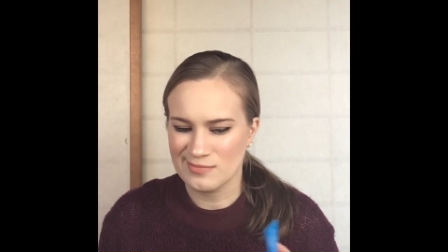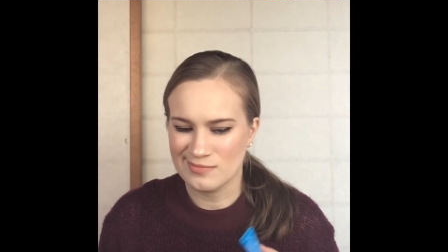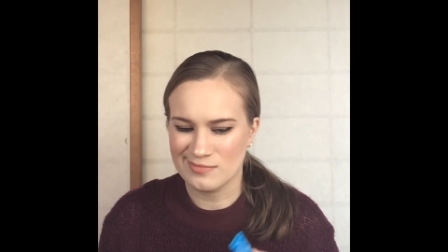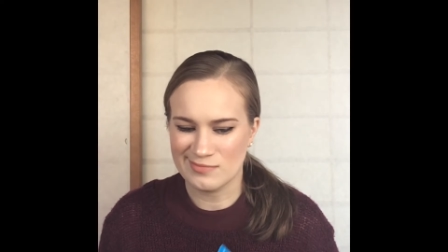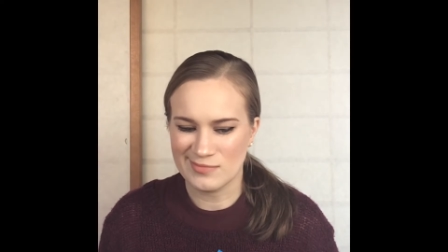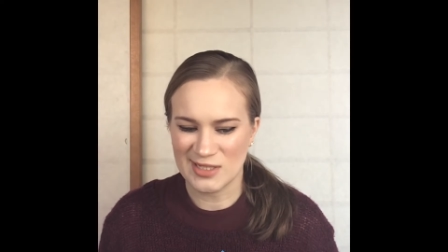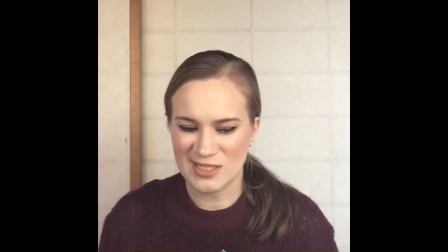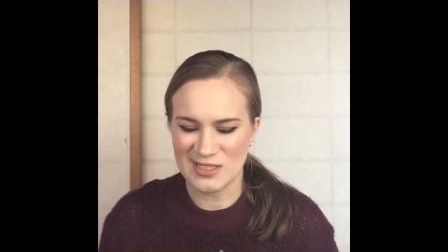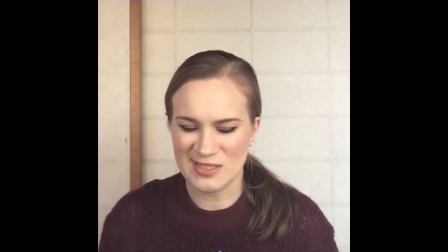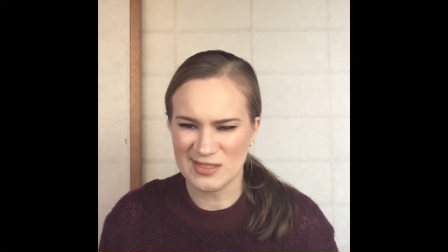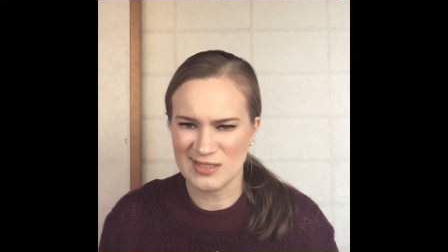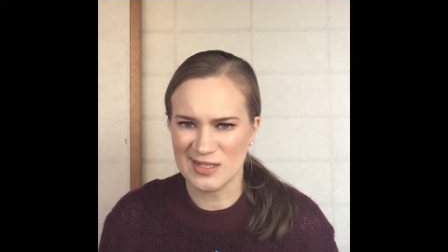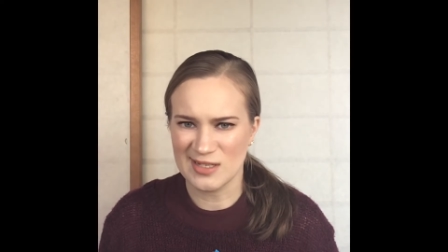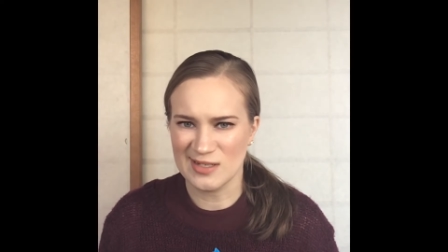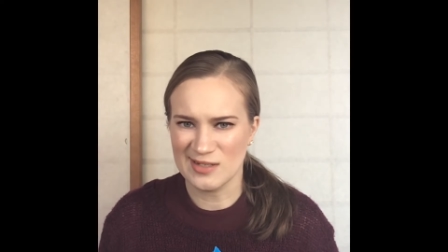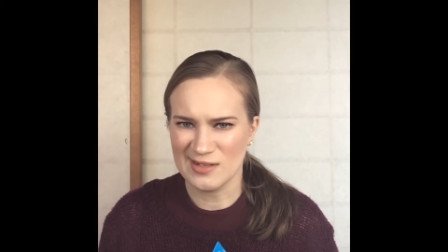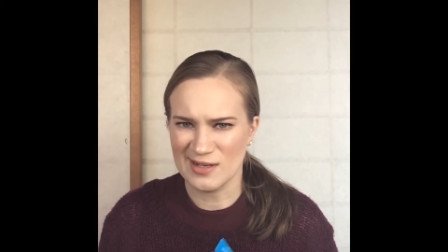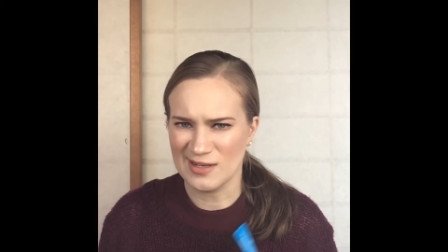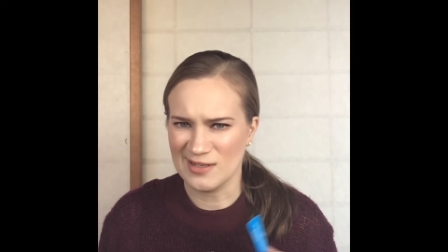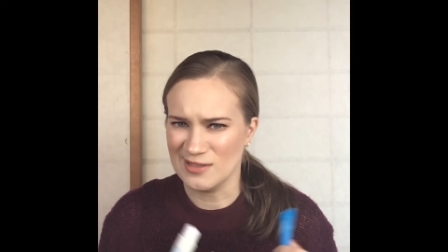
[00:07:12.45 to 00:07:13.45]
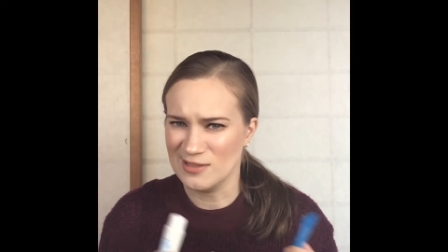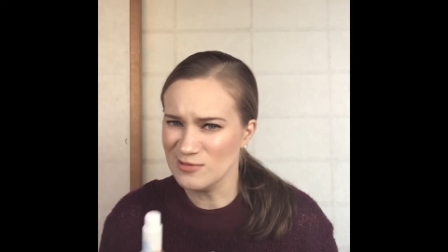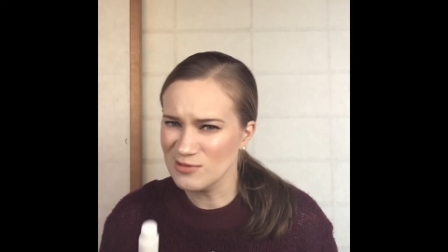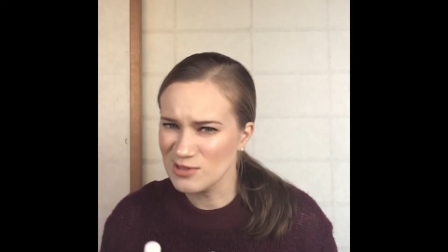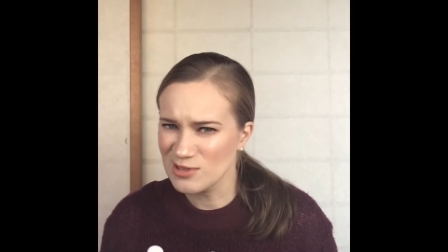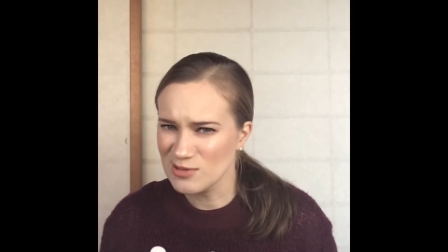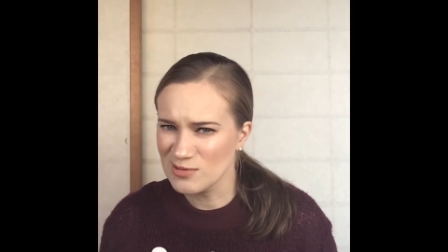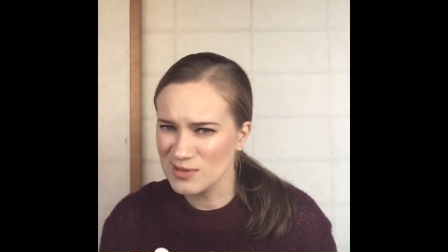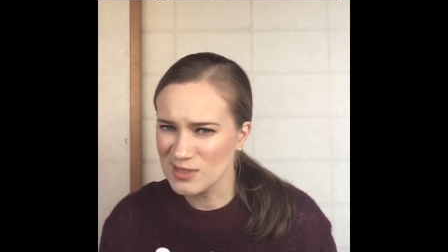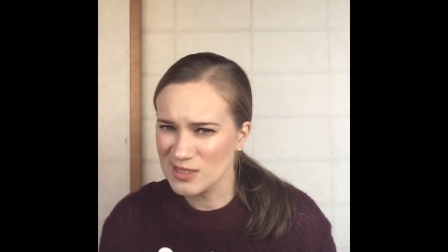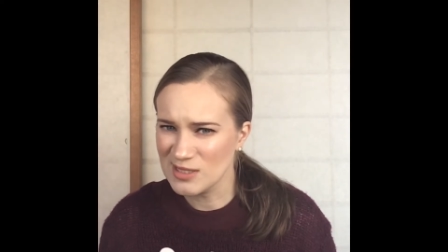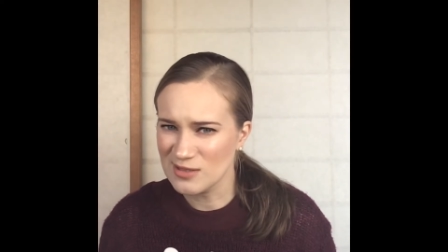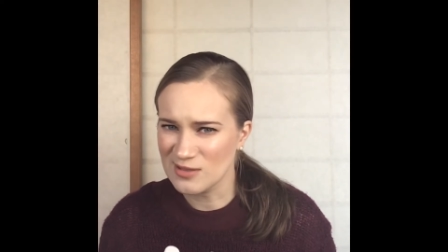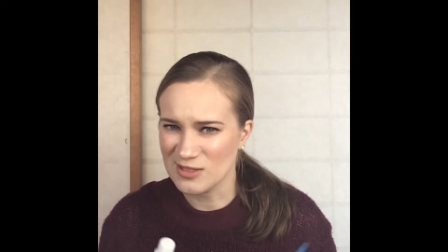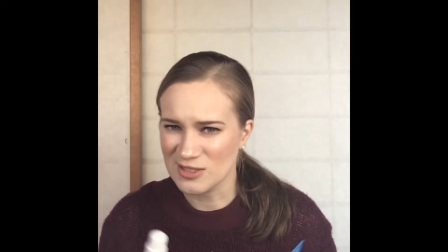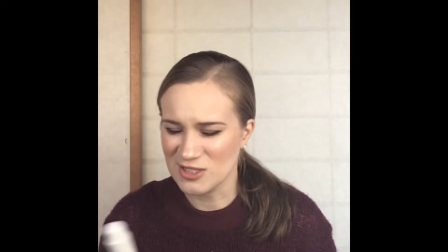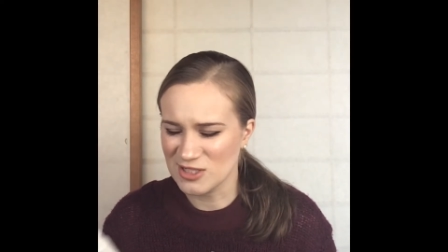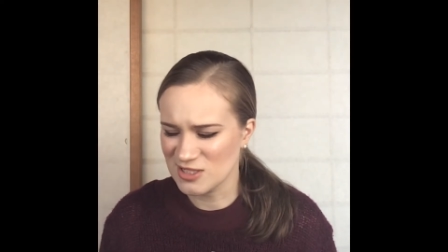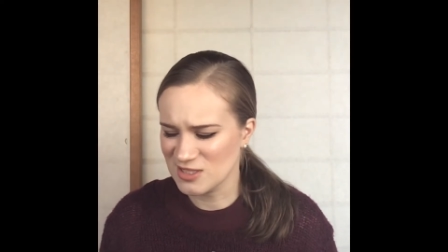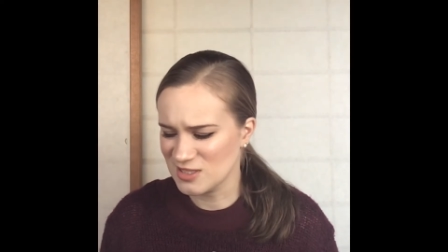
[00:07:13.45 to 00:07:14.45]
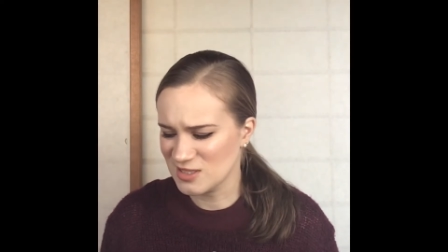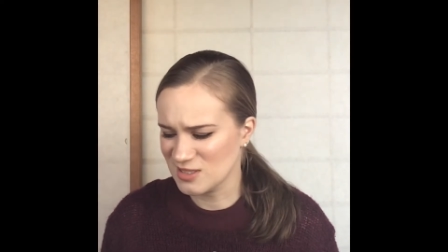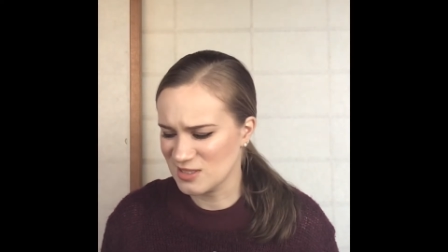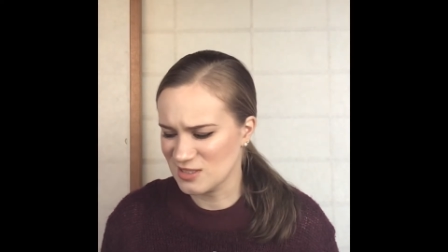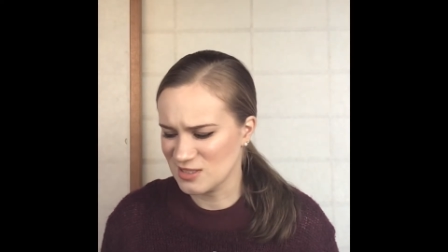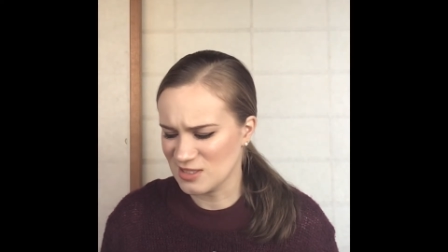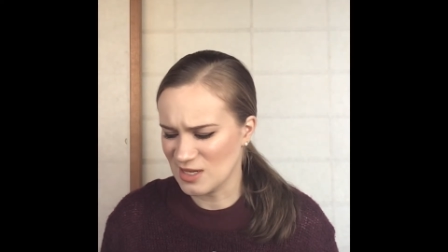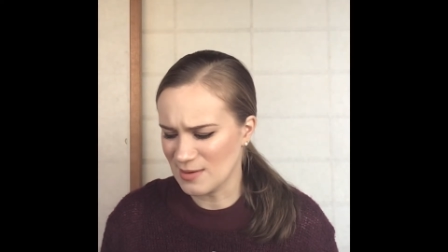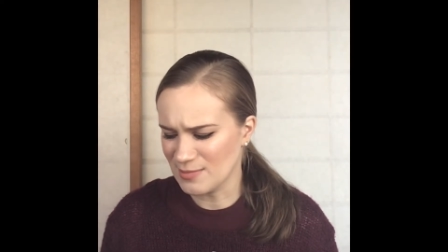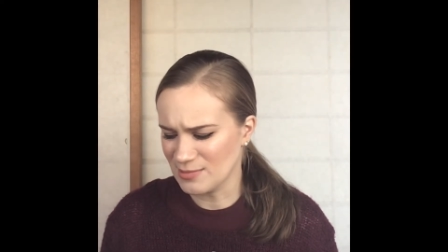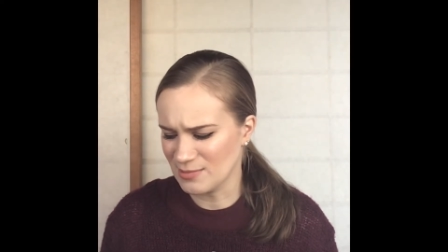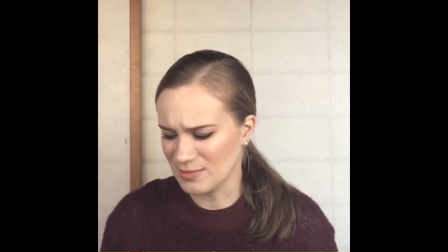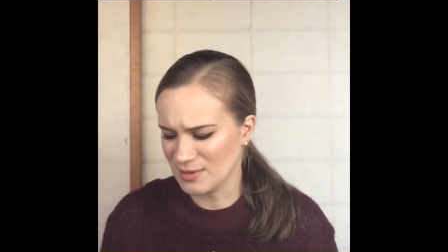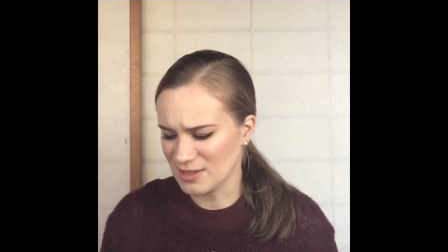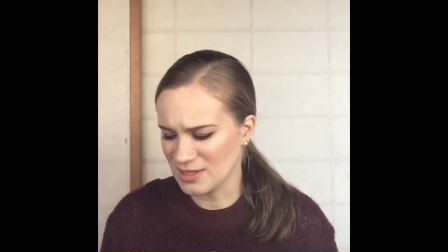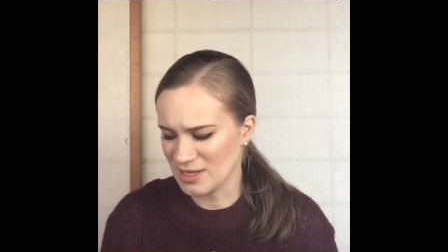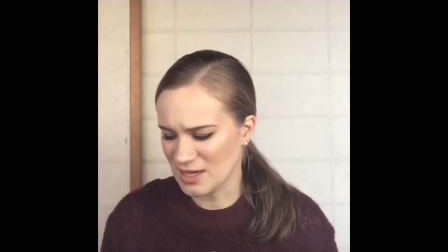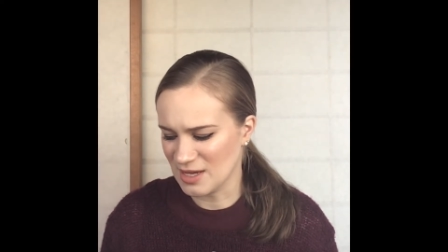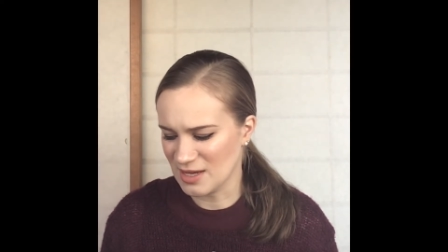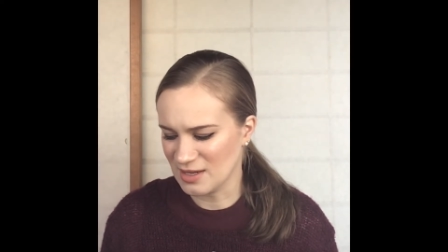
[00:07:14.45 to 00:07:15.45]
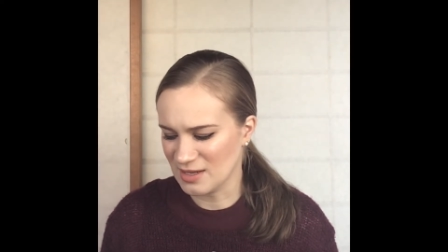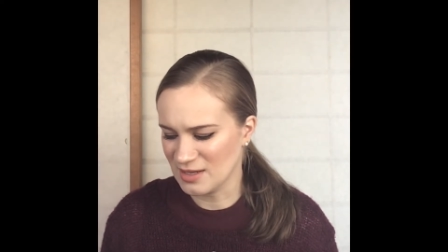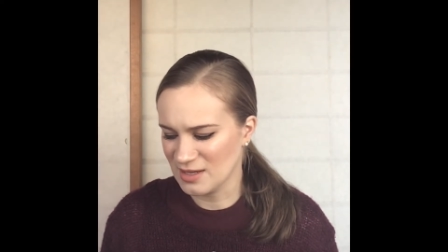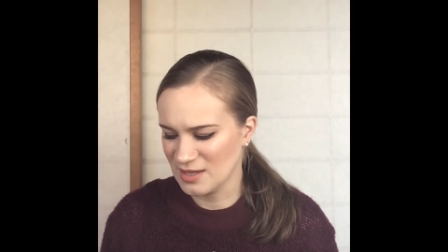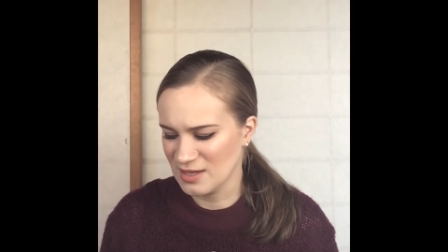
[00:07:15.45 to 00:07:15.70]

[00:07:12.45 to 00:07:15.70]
my skin got used to it or it just stopped working.